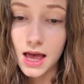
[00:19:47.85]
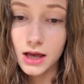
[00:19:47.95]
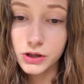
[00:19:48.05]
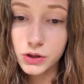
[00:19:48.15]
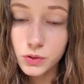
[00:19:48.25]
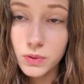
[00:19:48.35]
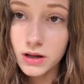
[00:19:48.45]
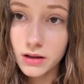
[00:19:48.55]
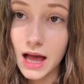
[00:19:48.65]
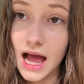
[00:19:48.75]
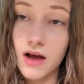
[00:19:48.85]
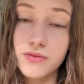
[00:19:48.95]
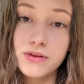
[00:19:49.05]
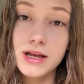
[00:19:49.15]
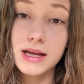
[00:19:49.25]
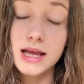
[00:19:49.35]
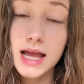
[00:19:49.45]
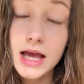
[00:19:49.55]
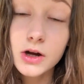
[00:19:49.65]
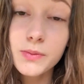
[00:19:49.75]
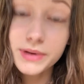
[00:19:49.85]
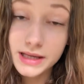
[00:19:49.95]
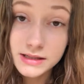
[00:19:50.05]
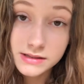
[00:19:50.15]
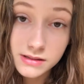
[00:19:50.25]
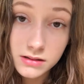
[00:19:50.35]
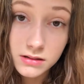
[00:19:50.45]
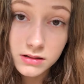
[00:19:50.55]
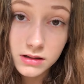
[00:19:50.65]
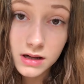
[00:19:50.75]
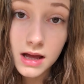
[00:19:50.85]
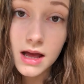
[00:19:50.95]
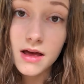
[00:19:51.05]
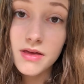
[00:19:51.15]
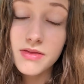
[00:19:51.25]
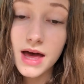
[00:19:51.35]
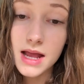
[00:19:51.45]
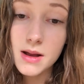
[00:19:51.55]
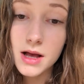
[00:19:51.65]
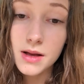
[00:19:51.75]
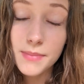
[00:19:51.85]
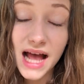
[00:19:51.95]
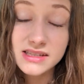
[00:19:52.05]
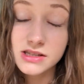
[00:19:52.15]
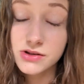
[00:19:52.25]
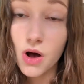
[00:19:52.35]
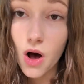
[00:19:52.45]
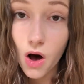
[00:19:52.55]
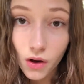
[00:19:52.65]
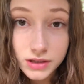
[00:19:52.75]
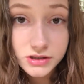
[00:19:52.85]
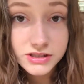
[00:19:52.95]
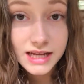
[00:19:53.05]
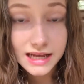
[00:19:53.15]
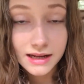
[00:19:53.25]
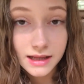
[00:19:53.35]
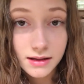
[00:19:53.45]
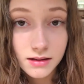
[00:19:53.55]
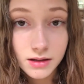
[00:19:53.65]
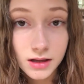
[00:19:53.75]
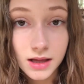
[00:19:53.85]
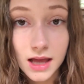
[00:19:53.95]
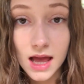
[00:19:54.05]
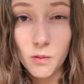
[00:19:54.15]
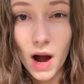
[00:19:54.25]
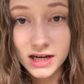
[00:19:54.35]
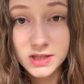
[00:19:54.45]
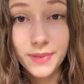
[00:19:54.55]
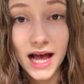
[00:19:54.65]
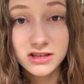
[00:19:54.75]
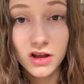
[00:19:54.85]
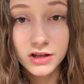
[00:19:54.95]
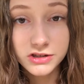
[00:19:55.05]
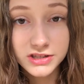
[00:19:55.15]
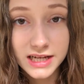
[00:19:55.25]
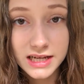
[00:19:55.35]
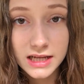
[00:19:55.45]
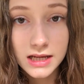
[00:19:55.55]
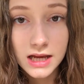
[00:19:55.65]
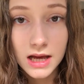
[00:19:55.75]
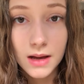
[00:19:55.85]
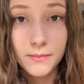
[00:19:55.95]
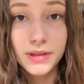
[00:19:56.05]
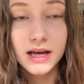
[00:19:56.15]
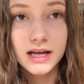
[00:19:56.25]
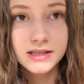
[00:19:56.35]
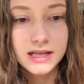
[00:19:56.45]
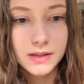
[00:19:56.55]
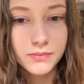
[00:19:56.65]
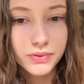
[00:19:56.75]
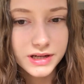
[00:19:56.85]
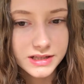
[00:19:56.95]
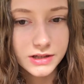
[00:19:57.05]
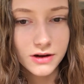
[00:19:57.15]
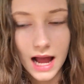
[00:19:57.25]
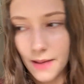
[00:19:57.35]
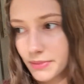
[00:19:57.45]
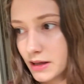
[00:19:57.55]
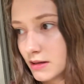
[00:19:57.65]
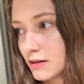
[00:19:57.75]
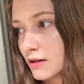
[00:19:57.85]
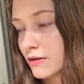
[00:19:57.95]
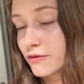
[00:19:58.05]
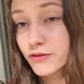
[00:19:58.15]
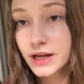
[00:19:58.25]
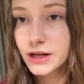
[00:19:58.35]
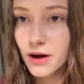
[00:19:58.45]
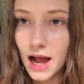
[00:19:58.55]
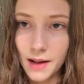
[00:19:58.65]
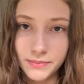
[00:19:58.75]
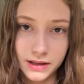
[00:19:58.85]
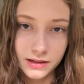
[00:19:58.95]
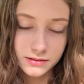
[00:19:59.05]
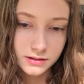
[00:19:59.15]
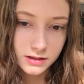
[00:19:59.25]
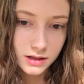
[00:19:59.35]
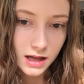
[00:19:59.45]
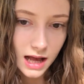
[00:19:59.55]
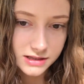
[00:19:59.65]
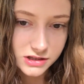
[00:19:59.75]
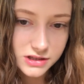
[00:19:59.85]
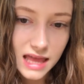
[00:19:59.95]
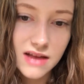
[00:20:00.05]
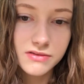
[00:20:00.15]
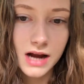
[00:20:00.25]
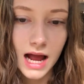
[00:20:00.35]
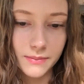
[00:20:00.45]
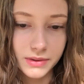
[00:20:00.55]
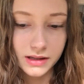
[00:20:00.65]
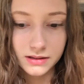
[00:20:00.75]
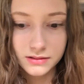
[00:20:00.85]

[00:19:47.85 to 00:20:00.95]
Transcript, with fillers: you will have an inner peace that passes all understanding. Why does it pass all understanding? Because in prison you're happy, free you're happy, As a slave, you're happy.